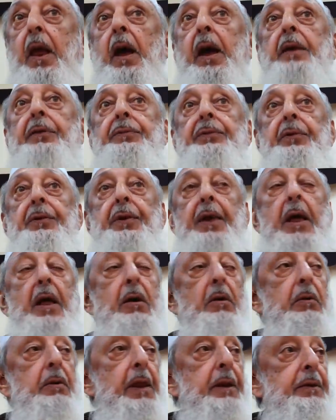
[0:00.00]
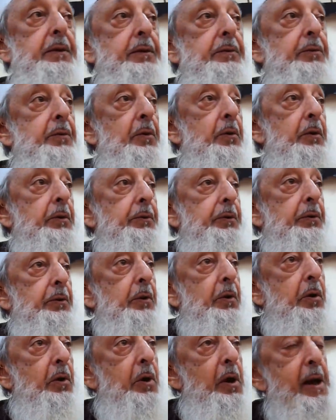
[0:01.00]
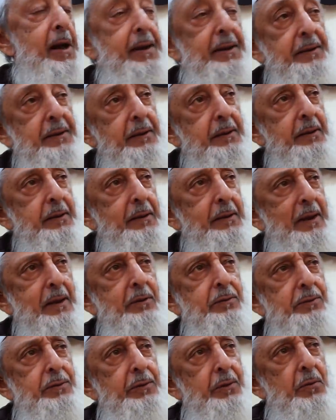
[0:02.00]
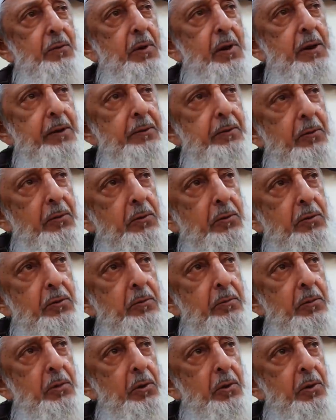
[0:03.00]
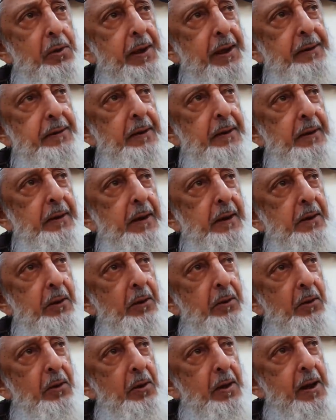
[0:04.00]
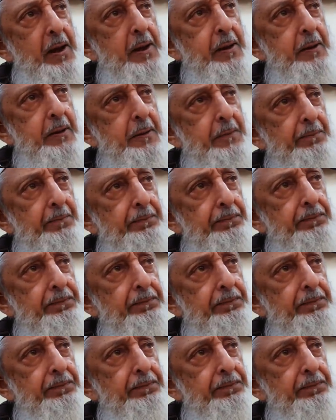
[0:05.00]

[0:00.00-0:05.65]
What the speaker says: And so now let us go to the Qur'an. Is the word room located in the Qur'an?